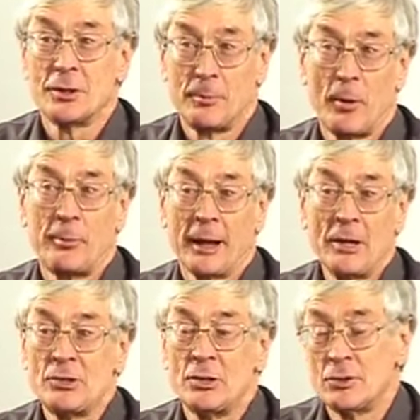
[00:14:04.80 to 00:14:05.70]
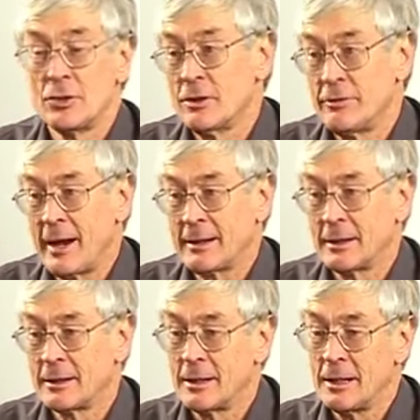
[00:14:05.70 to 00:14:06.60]
the population issue, the fact
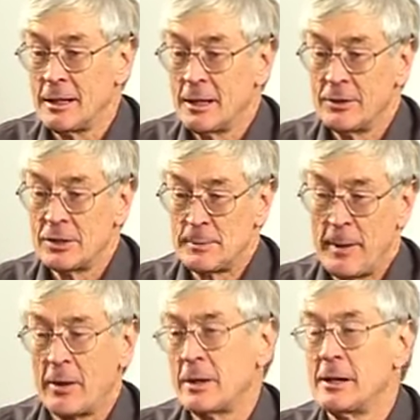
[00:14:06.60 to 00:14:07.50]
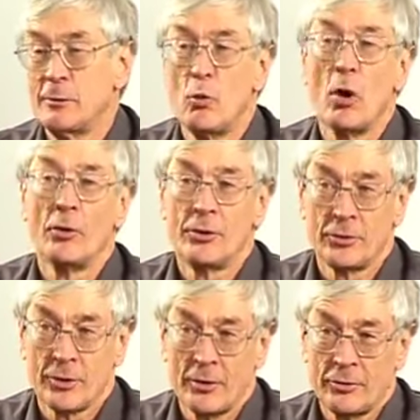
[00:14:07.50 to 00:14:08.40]
that the disparity in wealth is
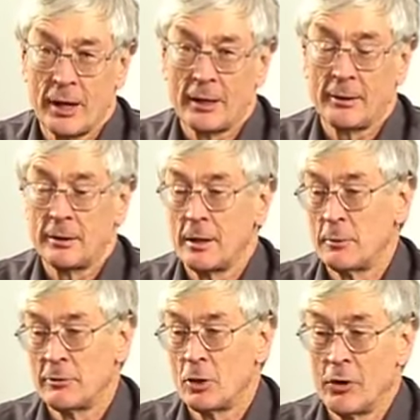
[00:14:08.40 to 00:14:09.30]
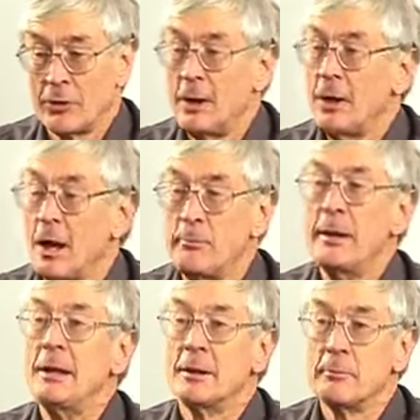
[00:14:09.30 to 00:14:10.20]
so staggering. Now, we've got a
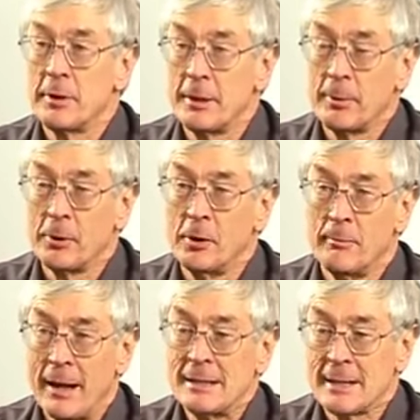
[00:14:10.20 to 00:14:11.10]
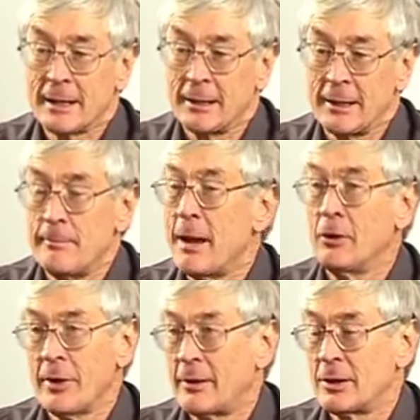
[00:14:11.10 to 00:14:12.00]
billion people who are basically
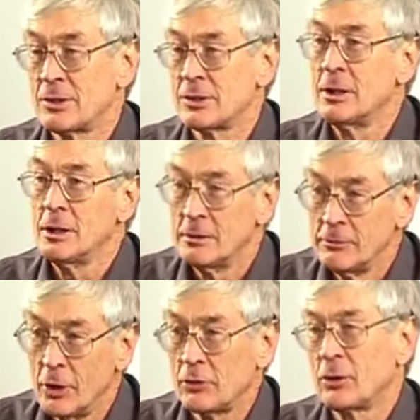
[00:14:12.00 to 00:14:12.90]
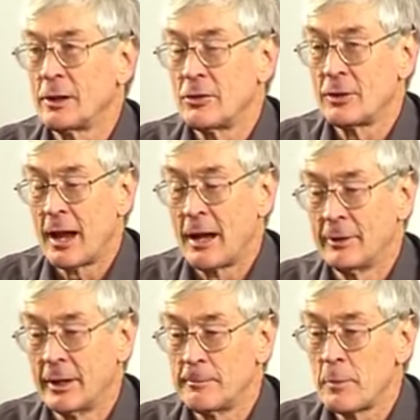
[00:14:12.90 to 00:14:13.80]
malnourished virtually
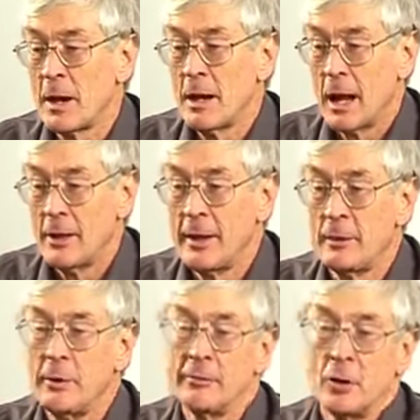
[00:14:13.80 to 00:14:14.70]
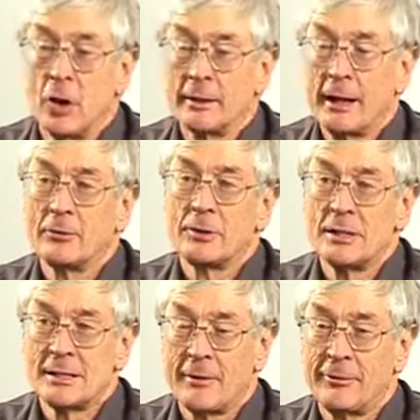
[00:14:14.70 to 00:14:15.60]
starving, and then we've got
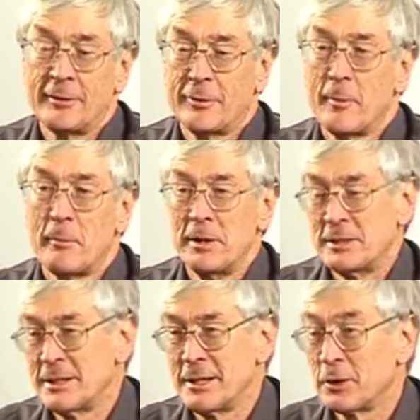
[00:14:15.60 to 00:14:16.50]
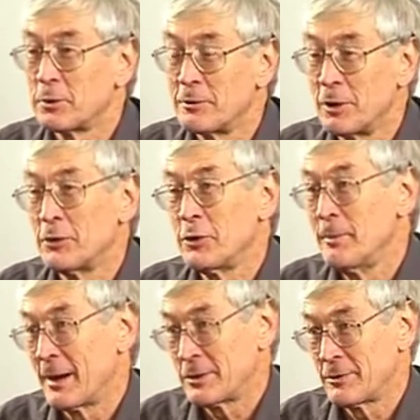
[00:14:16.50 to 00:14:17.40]
countries suffering from obesity because we've got too
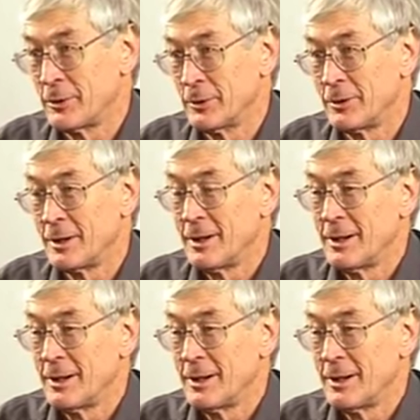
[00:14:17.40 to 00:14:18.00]
much food.